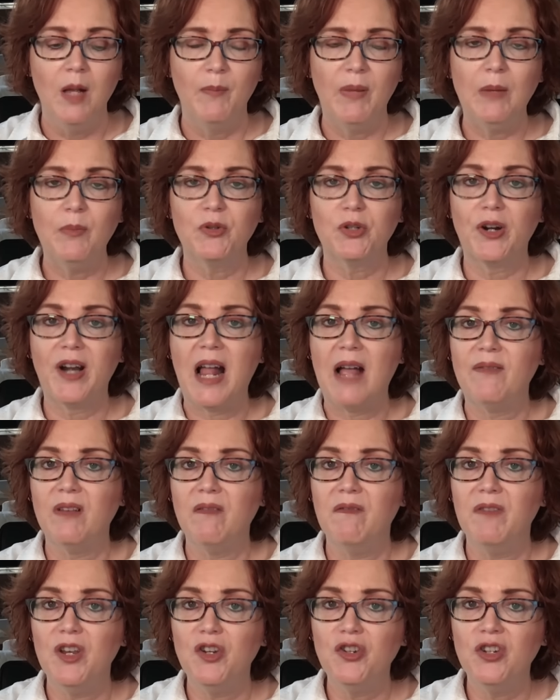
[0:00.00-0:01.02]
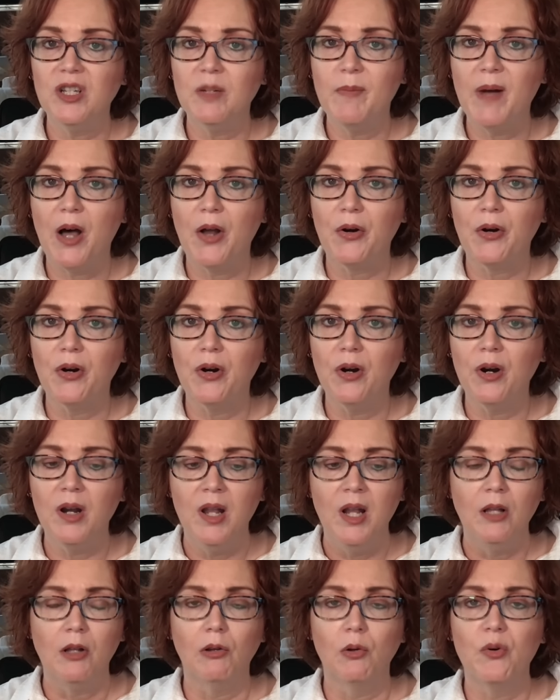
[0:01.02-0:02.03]
People started having visions about her.
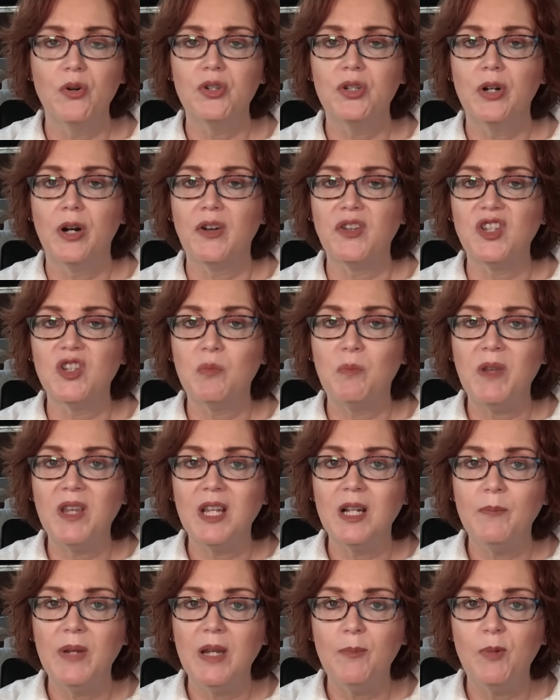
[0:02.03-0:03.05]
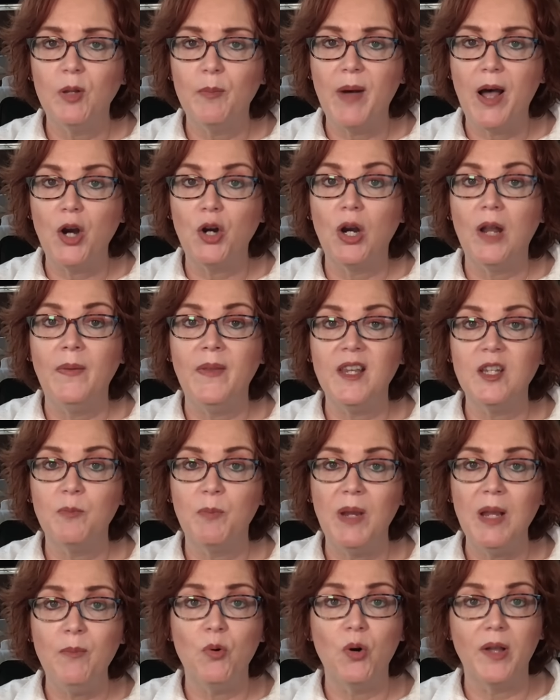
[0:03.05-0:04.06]
The Lord started speaking to people about her, and these
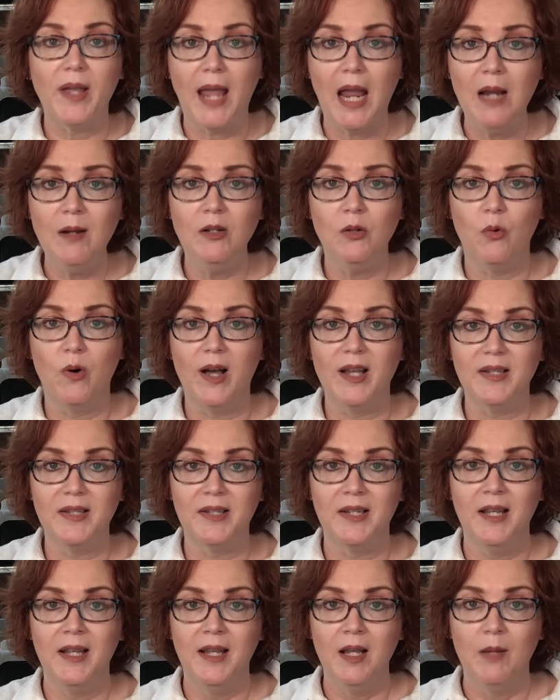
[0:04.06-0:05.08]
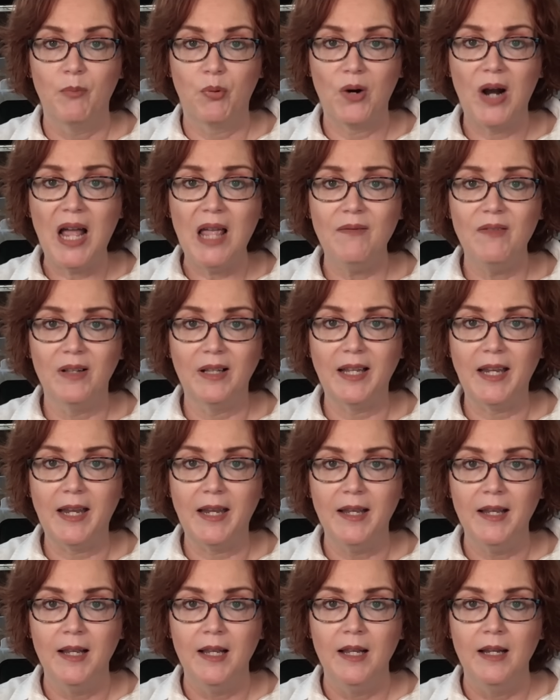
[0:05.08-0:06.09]
people came to us
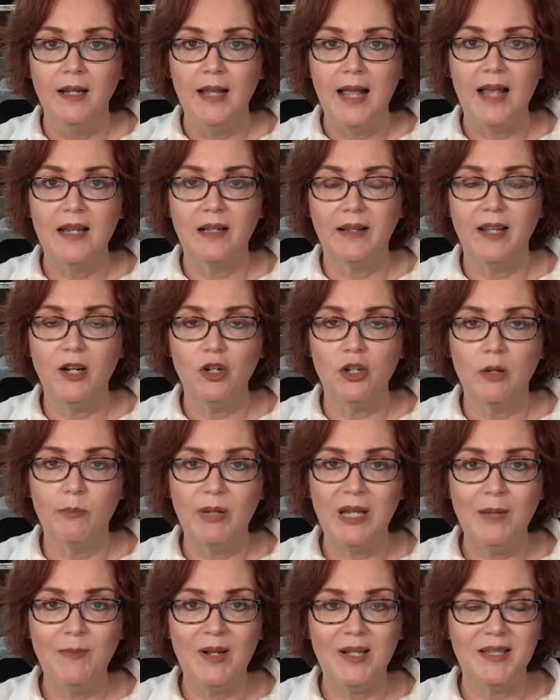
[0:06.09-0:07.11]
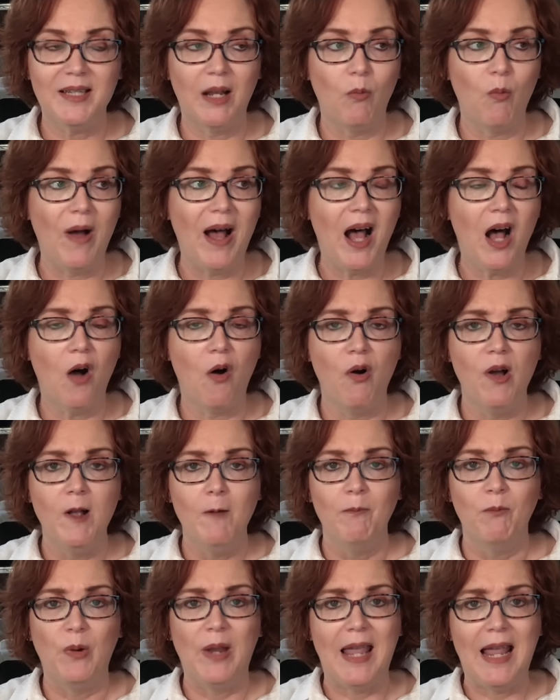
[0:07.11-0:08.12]
privately as a leadership team and said, wow,
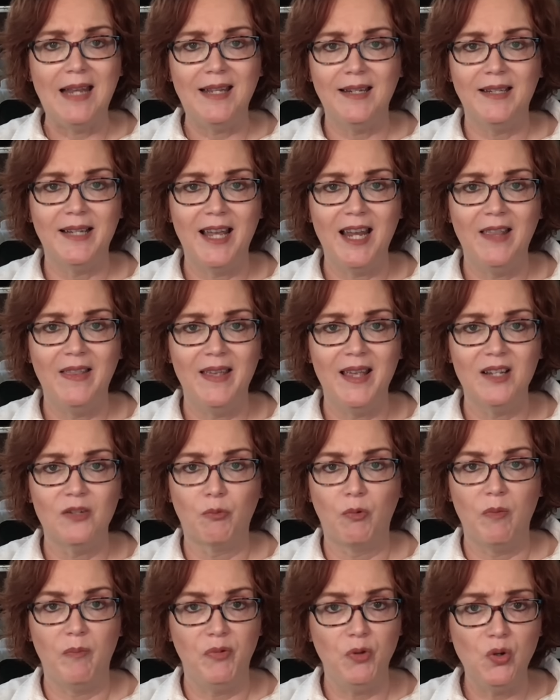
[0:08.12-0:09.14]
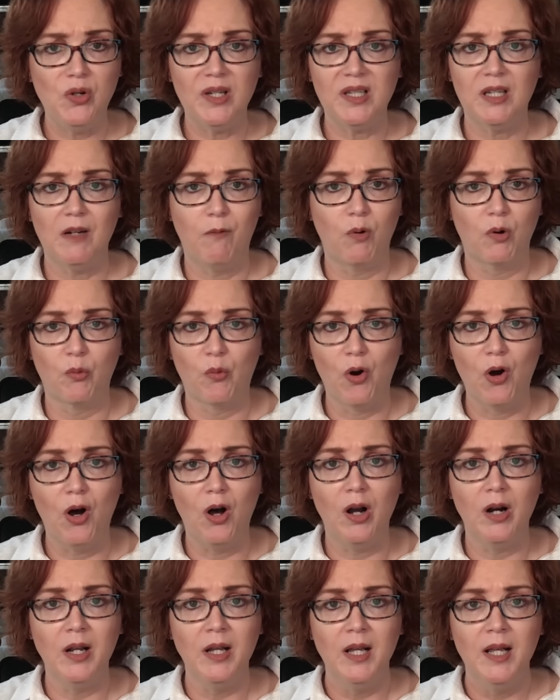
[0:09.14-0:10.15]
we hate to tell you this, rebuke us if we're
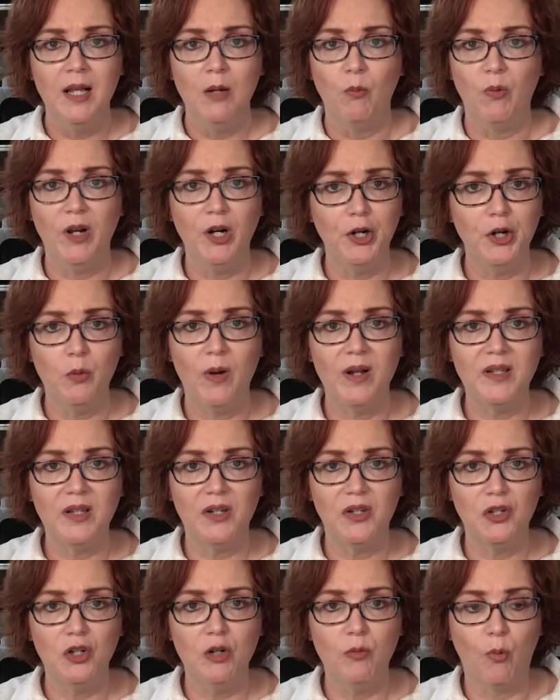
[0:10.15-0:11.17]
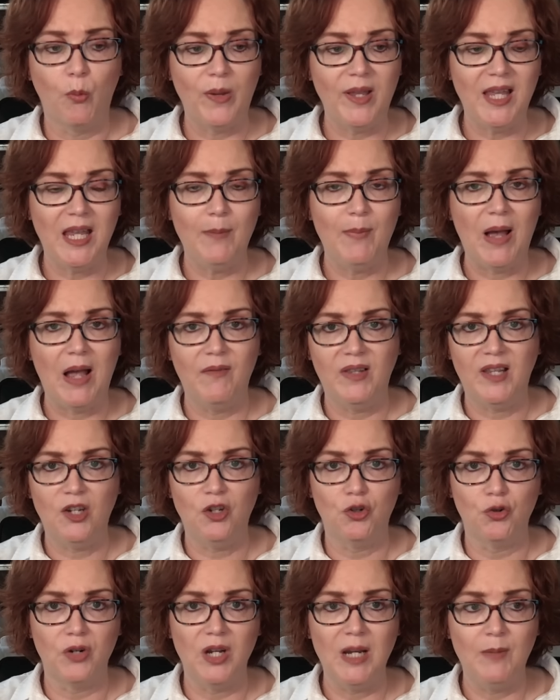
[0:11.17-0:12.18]
wrong. We don't know what to do, but we keep having
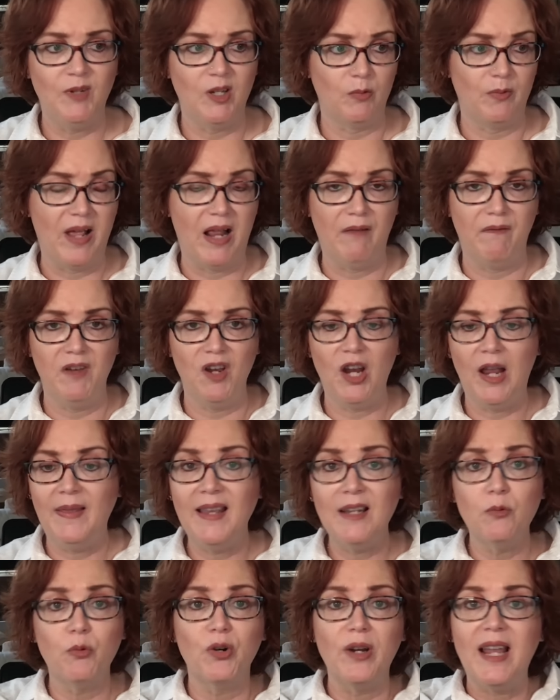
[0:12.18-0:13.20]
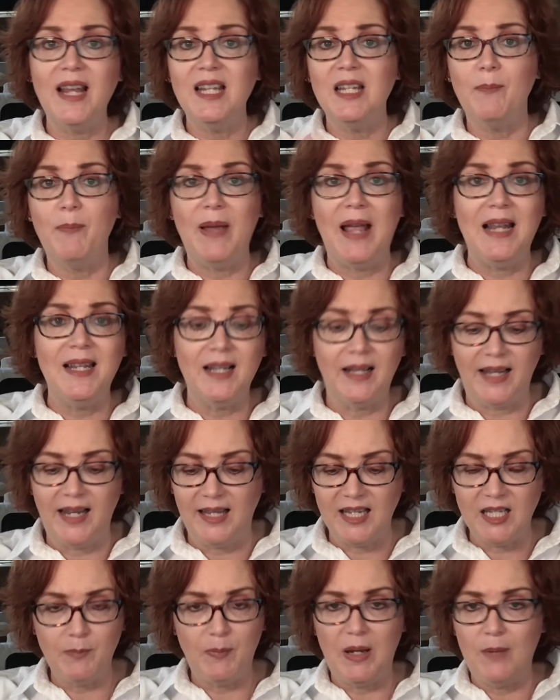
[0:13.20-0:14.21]
these dreams and we have a And these were independently.
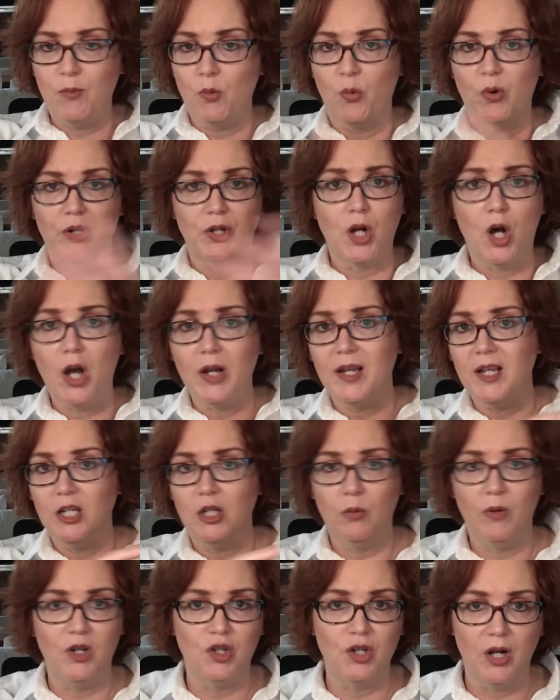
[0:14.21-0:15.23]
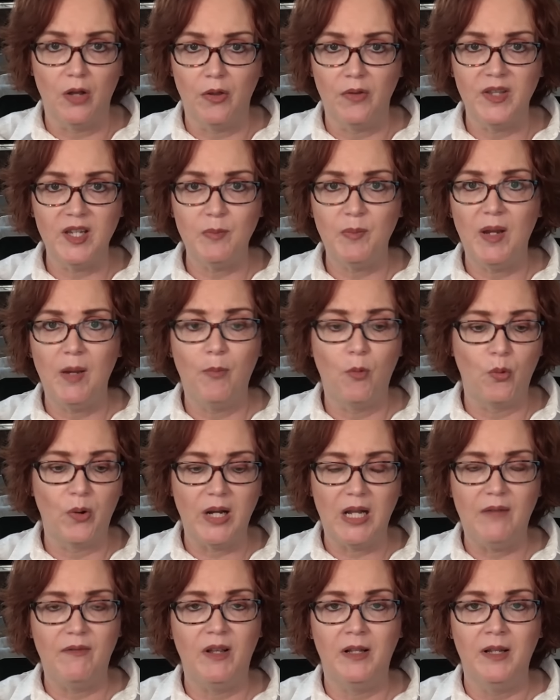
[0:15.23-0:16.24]
These people weren't talking to each other. These people
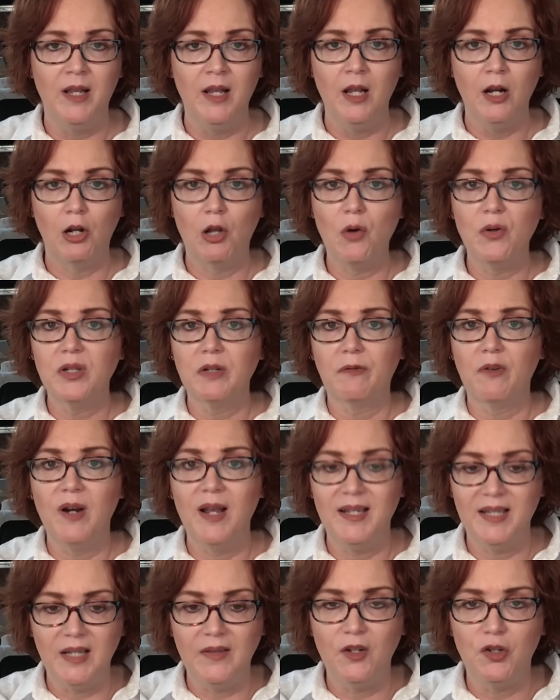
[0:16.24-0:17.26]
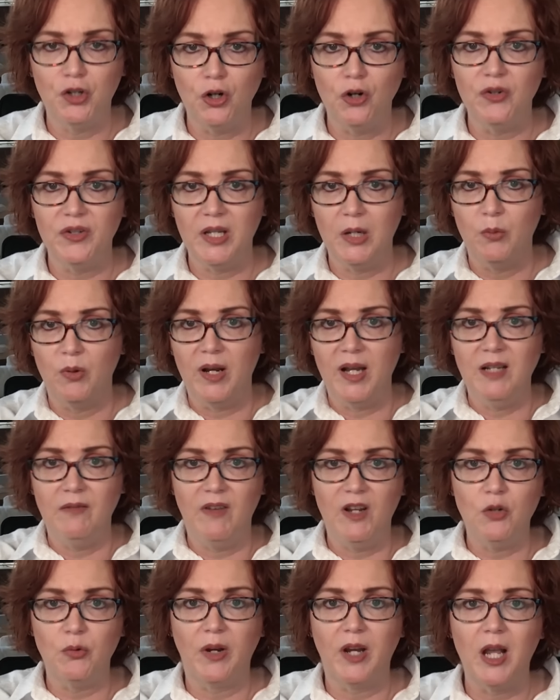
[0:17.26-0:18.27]
weren't even close friends in the church. They were
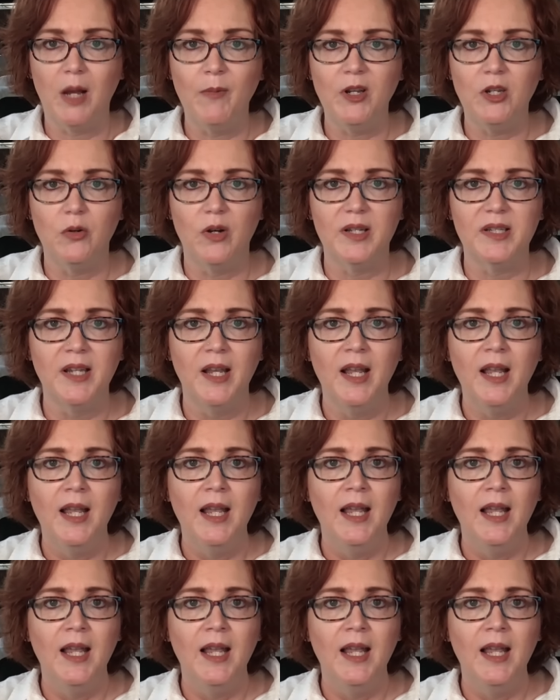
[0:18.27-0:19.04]
individually coming to us.